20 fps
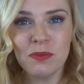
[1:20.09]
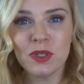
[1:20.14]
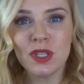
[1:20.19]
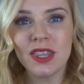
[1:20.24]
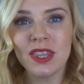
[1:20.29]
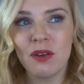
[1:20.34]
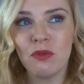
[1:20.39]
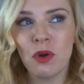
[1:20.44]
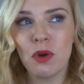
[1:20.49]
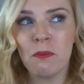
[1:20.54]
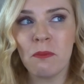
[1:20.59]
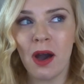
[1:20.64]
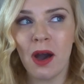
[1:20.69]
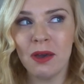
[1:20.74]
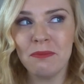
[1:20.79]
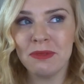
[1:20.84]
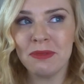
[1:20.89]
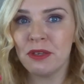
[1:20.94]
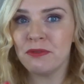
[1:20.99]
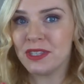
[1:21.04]
So they
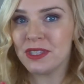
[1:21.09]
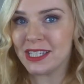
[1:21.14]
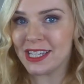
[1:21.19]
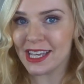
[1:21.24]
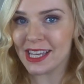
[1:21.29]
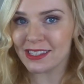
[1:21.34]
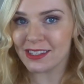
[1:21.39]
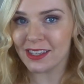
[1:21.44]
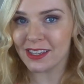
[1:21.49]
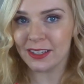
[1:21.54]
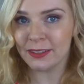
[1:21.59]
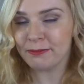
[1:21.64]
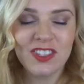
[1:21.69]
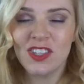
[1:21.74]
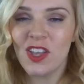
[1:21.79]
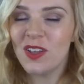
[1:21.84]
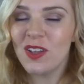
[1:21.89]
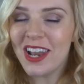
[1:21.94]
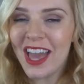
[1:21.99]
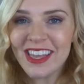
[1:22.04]
remind me of the desert.
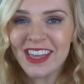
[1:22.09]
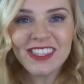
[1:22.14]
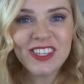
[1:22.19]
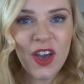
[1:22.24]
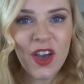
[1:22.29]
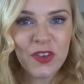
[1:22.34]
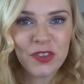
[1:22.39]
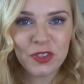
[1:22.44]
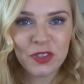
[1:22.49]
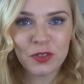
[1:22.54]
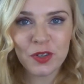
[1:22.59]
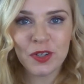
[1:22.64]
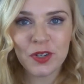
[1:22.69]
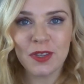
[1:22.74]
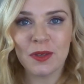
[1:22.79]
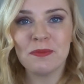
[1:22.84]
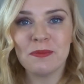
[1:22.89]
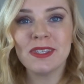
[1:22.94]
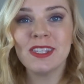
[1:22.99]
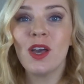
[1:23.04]
So let's go through
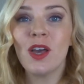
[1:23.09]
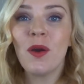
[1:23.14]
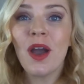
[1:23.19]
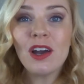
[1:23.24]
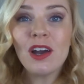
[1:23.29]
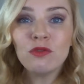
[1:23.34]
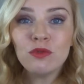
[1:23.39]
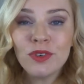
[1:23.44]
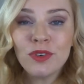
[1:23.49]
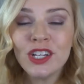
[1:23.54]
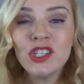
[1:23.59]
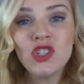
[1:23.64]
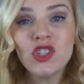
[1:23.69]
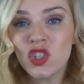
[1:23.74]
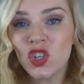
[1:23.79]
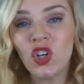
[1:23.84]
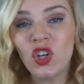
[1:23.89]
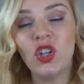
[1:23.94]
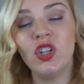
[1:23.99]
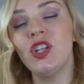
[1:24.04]
them. So
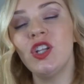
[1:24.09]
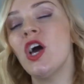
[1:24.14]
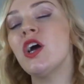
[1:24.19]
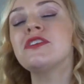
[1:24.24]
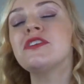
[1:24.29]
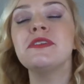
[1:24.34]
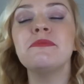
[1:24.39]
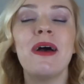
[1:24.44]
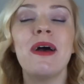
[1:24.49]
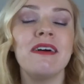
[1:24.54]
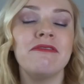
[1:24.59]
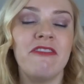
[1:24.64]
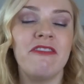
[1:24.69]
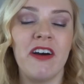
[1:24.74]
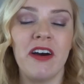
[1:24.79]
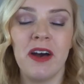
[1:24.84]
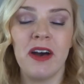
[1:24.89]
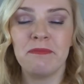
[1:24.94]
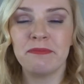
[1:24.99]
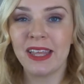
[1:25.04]
original Eau de
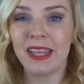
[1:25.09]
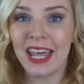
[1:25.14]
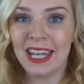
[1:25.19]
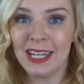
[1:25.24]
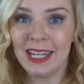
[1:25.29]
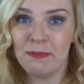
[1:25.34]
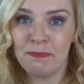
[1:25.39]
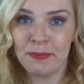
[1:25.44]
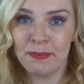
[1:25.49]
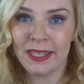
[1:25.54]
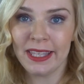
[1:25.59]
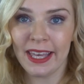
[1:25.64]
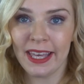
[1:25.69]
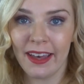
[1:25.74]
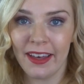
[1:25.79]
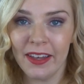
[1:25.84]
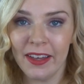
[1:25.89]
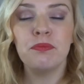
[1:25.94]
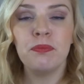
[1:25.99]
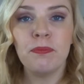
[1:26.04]
Parfum
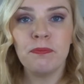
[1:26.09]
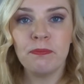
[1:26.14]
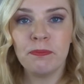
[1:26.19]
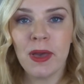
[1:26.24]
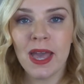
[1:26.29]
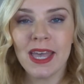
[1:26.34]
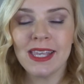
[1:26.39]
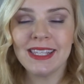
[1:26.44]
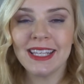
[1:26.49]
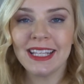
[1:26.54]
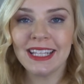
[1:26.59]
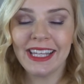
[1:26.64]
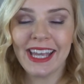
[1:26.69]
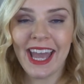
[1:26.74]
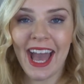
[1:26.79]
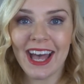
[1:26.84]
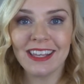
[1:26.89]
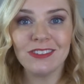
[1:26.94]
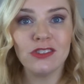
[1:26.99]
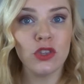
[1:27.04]
OLYMPEA basically
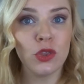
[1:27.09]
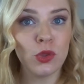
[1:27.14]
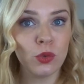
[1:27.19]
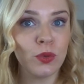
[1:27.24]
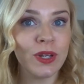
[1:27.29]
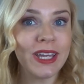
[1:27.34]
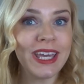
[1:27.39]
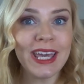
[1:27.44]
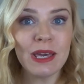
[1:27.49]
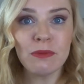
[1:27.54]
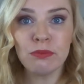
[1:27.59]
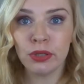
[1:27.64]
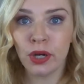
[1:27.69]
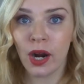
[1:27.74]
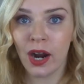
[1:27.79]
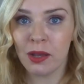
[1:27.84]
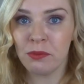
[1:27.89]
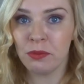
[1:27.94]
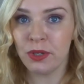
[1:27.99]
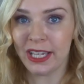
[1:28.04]
has three
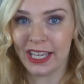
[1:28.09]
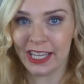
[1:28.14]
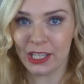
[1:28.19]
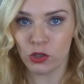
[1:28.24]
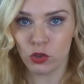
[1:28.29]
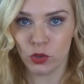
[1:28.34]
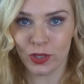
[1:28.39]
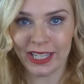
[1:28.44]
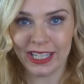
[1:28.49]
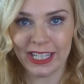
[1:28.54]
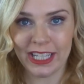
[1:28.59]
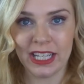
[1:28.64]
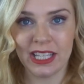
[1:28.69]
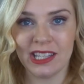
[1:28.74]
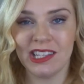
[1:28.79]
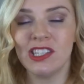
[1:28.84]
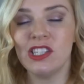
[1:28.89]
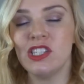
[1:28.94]
primary ingredients.